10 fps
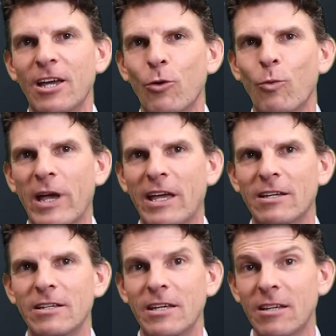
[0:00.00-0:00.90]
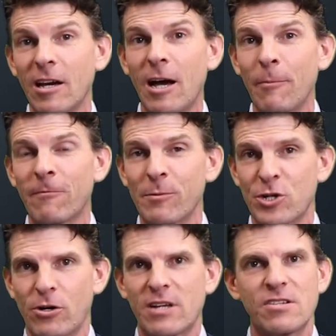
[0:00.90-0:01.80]
where income from a
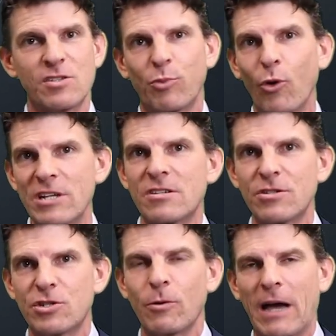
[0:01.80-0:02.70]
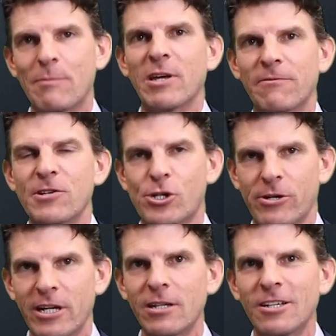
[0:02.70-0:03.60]
trust is appointed to a
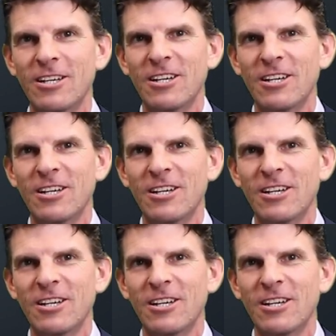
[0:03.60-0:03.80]
beneficiary,